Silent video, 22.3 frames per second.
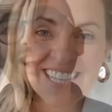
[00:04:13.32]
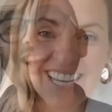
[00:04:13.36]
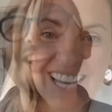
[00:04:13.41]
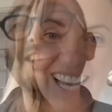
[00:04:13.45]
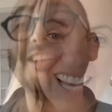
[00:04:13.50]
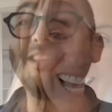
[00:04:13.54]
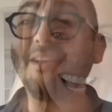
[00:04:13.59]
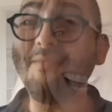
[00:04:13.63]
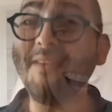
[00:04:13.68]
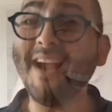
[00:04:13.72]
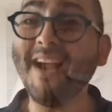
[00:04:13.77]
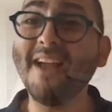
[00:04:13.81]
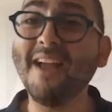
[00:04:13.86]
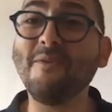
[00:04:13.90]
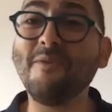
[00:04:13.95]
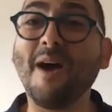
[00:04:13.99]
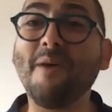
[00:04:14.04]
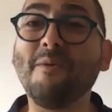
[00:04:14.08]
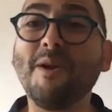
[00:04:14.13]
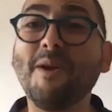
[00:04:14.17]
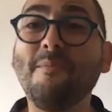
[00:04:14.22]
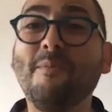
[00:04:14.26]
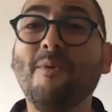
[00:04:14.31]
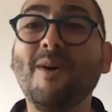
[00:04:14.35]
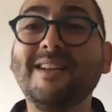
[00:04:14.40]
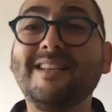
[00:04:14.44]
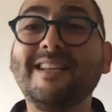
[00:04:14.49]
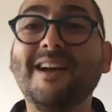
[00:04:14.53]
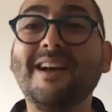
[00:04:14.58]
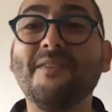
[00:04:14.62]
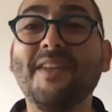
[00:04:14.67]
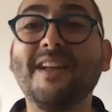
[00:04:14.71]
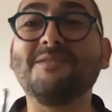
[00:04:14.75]
Something I, I want to point
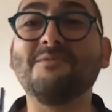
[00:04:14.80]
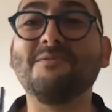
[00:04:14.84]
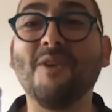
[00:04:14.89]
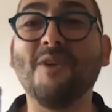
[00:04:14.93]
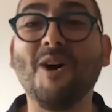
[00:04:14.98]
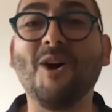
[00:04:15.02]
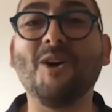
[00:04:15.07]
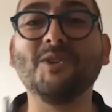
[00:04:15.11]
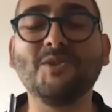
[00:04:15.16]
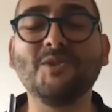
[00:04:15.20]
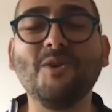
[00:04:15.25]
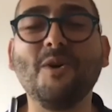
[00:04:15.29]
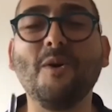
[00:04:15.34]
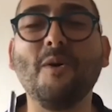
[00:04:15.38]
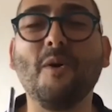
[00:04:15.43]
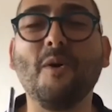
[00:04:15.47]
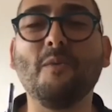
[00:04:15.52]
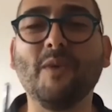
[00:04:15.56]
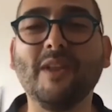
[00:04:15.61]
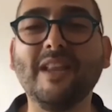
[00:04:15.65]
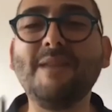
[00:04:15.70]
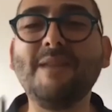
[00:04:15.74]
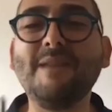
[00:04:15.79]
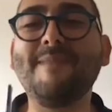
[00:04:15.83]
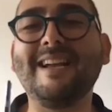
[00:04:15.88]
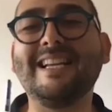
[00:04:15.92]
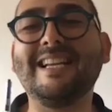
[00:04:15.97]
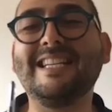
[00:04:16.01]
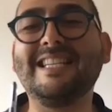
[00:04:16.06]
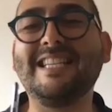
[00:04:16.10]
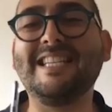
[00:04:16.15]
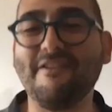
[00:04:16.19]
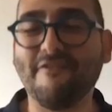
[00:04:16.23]
out that's also a, a really big
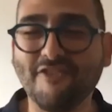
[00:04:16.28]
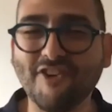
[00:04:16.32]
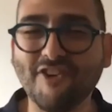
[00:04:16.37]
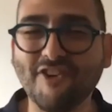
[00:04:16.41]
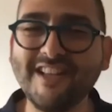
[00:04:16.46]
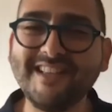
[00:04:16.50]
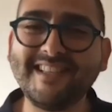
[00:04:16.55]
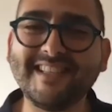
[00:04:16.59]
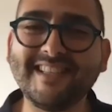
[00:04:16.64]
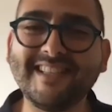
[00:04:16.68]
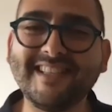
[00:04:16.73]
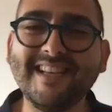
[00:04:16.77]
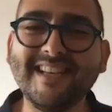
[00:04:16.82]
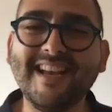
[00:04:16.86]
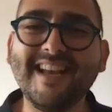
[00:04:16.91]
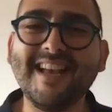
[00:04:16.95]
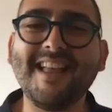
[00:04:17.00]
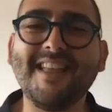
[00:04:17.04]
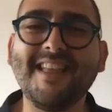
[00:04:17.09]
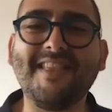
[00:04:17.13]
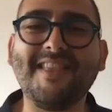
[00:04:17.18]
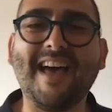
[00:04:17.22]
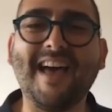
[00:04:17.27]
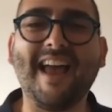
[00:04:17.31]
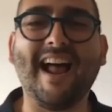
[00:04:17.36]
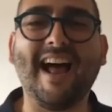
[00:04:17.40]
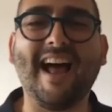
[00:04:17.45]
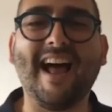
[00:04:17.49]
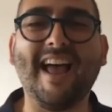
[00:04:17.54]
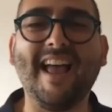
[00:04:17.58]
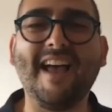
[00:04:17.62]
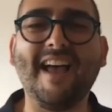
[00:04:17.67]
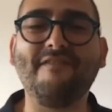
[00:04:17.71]
difference yeah
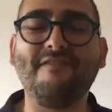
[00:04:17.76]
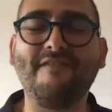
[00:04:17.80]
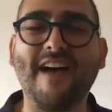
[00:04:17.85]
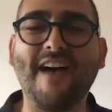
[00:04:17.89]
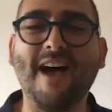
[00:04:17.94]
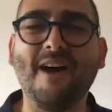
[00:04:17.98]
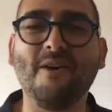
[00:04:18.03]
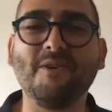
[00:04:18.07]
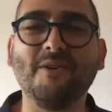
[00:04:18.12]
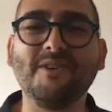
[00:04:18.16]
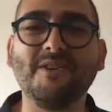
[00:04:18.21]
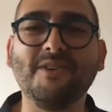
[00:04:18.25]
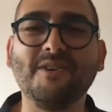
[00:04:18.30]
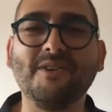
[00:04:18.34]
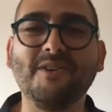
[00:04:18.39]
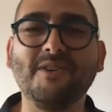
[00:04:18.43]
found